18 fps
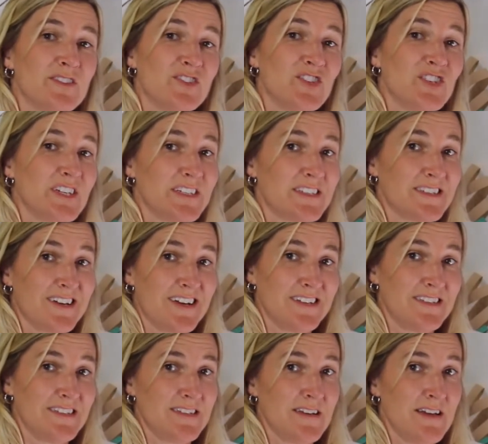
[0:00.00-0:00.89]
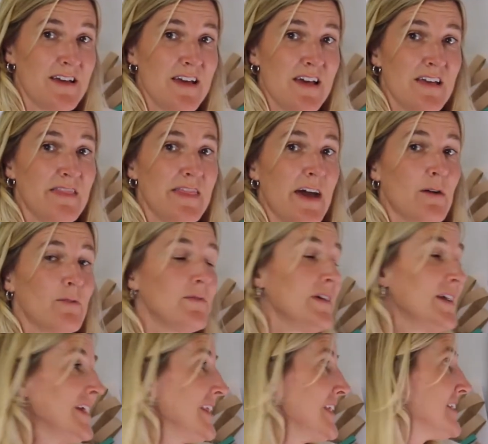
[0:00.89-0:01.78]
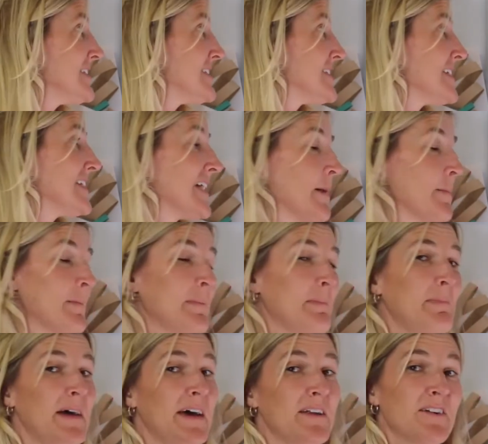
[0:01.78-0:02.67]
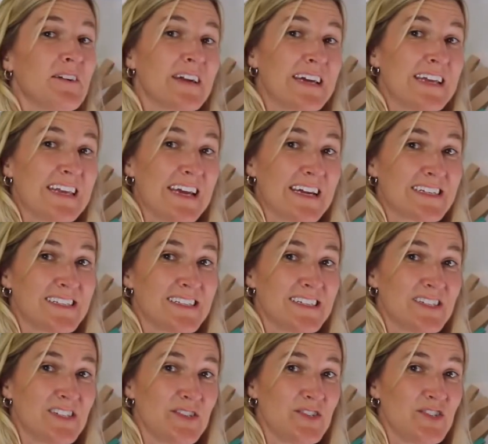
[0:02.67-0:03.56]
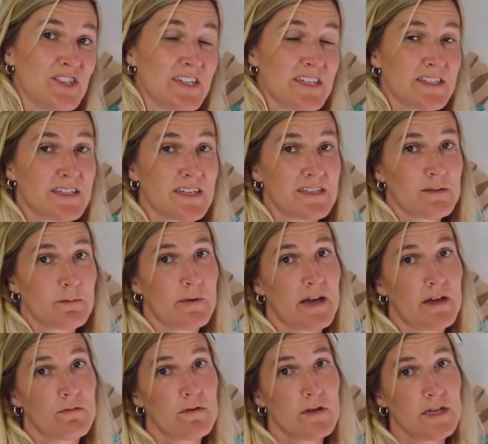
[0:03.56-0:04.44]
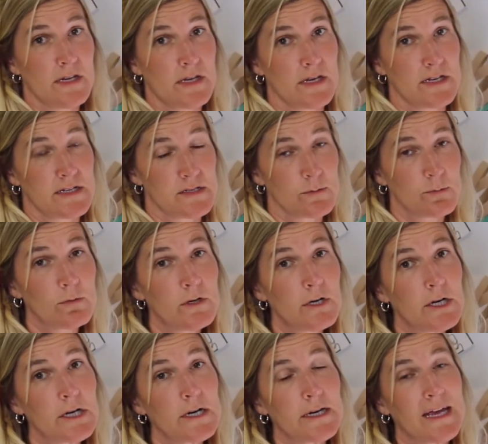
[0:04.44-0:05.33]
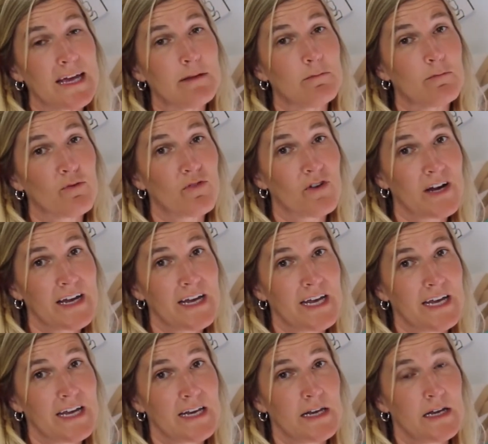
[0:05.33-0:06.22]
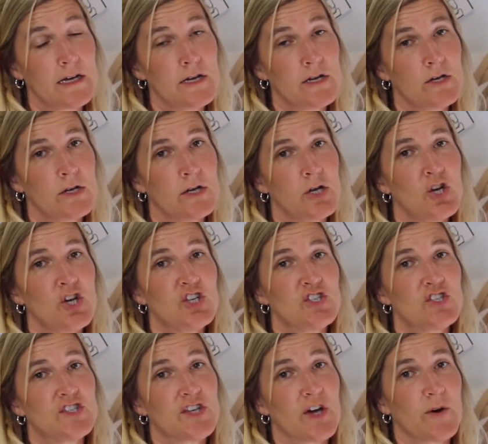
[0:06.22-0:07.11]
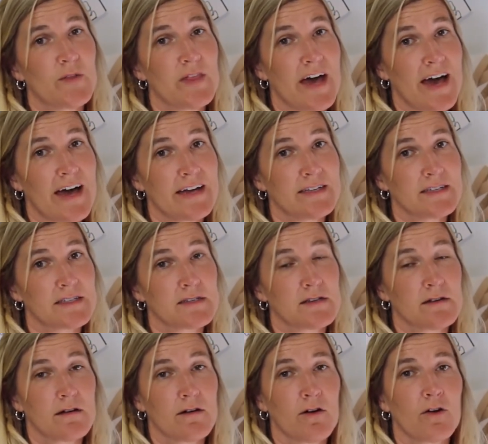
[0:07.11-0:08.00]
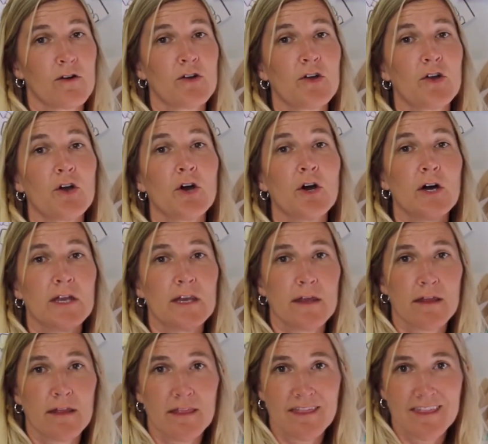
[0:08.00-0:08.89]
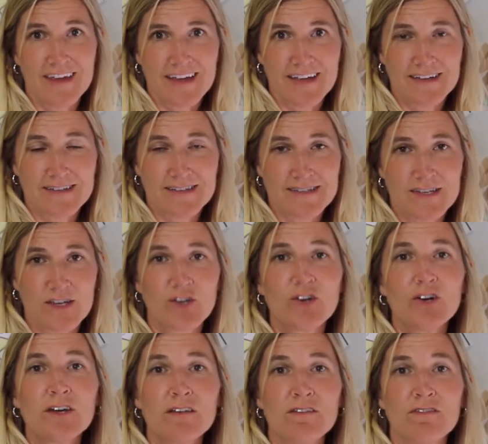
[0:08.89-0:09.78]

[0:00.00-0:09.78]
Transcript: Jesus. That we need to get better connected to Jesus by reading his word and praying so that good things, good